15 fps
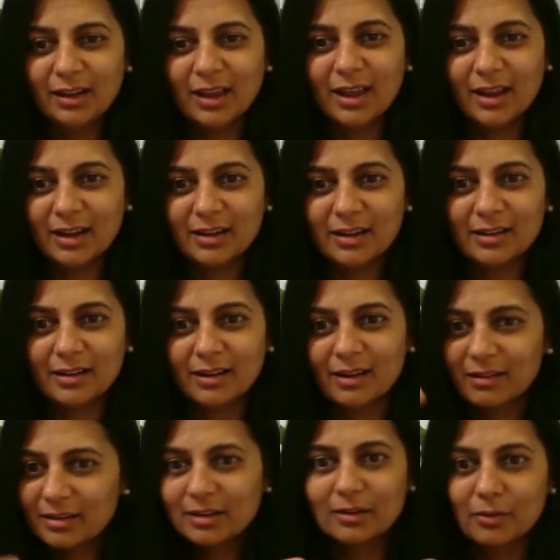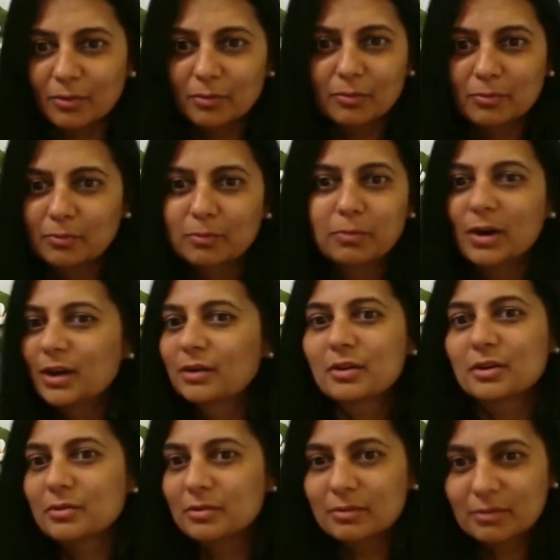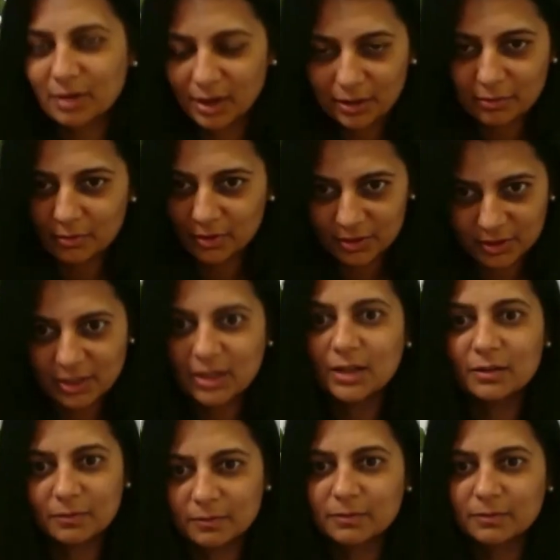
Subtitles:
and what are you trying to achieve.